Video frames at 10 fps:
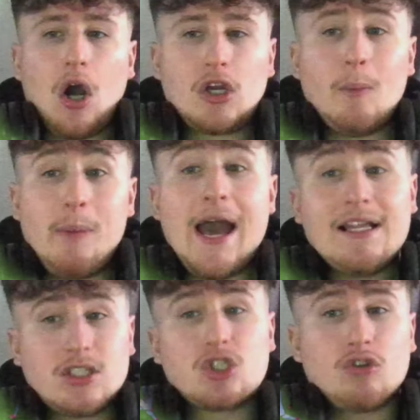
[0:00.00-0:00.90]

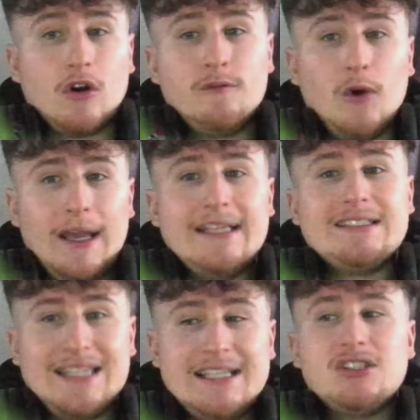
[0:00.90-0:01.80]
compared to strong foot, is
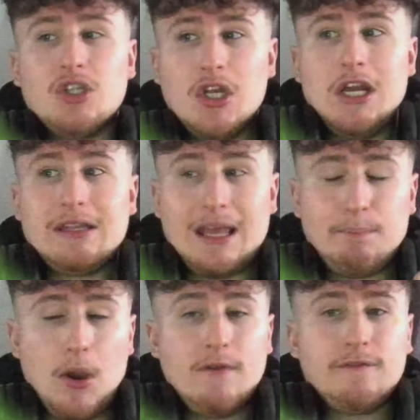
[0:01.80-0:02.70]
decent. They're
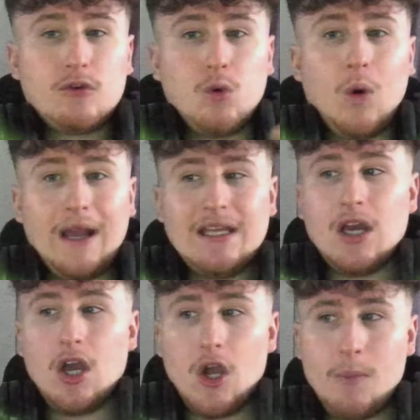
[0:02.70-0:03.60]
both quite
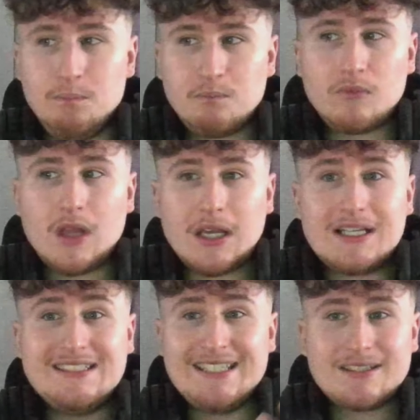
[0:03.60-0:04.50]

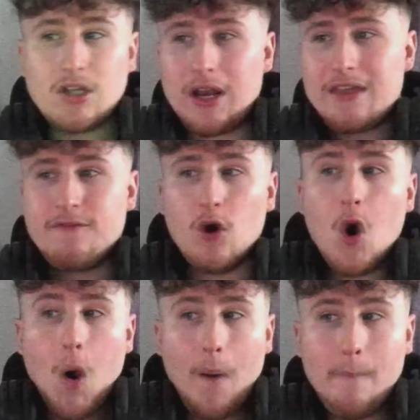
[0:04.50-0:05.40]
consistent on either foot.
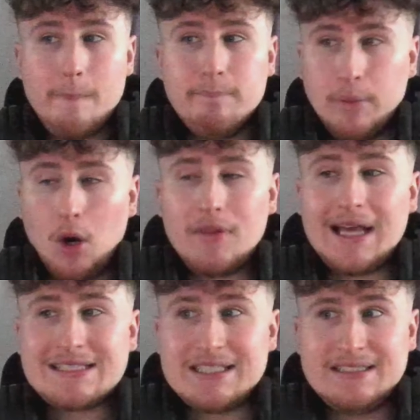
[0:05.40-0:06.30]
but
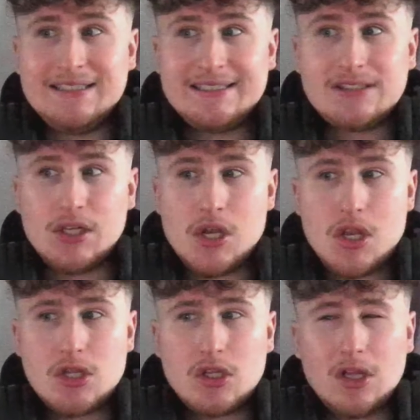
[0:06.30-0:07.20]
that's consistent
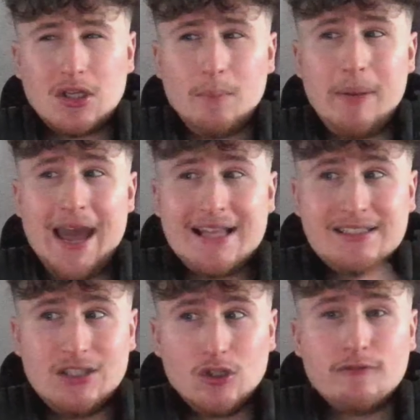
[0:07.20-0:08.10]
compared
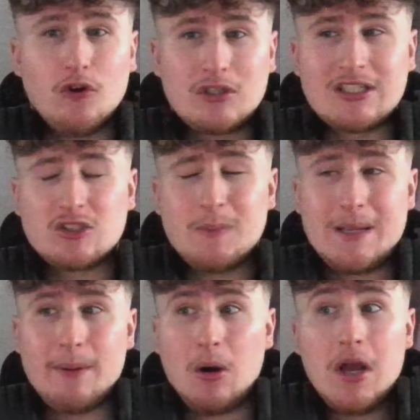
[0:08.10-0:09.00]
to the other folks I'll
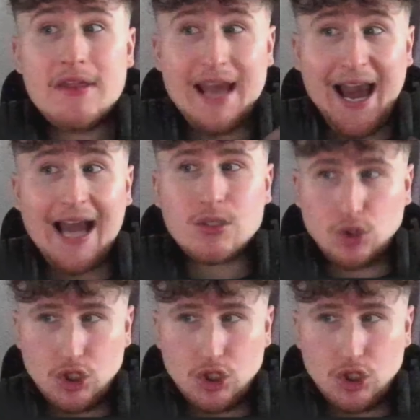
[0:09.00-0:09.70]
speak about the actual